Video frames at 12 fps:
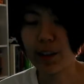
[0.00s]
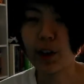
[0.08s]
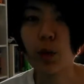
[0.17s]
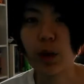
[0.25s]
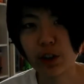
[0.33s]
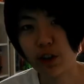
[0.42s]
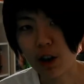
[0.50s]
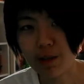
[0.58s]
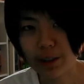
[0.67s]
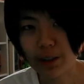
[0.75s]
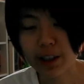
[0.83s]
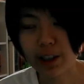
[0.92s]
you know what
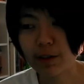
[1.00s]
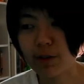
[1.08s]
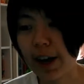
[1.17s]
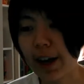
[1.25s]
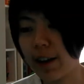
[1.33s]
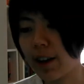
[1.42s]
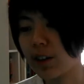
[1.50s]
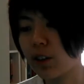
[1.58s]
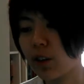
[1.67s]
genre you're gonna write in,